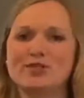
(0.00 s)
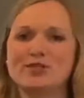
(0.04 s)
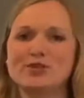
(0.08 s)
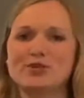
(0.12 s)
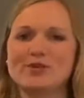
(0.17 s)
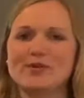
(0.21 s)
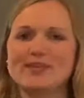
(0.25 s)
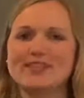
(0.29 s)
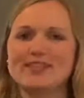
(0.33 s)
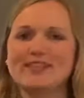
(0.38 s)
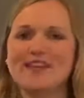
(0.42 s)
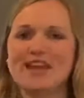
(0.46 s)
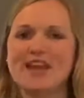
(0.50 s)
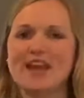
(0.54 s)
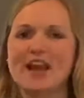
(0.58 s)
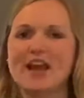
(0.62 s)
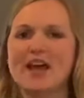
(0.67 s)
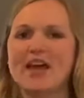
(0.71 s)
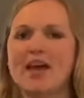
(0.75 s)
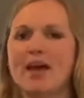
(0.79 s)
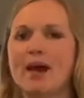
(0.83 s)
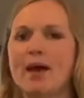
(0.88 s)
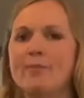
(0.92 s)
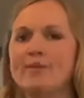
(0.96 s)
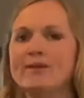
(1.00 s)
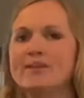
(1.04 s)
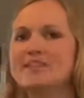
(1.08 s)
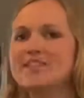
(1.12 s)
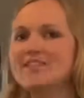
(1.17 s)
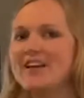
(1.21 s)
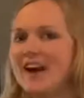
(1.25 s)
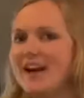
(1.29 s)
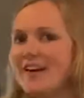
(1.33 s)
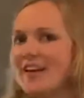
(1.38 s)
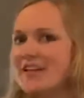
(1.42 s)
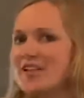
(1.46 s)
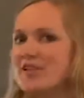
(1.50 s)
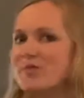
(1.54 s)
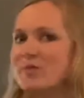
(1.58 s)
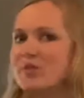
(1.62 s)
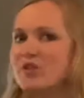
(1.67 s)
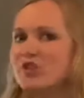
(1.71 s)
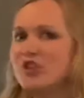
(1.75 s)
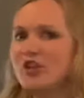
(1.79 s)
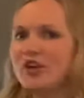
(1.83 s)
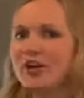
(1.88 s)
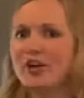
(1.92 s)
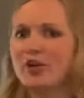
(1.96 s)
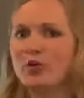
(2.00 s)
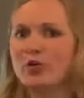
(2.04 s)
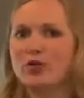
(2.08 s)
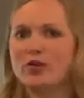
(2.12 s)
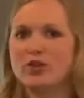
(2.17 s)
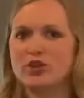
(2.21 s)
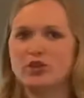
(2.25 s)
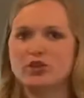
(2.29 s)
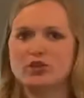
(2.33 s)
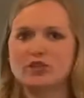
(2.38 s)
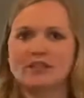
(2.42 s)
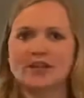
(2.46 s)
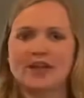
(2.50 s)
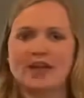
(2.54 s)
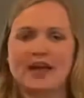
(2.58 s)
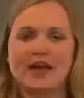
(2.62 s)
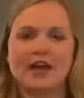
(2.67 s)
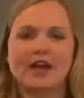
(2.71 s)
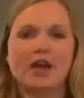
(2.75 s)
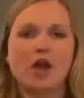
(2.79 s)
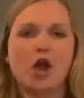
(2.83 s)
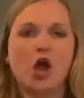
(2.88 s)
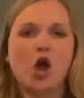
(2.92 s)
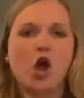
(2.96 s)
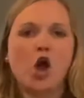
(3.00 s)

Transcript: Louisiana, and I'm excited to be sharing with you today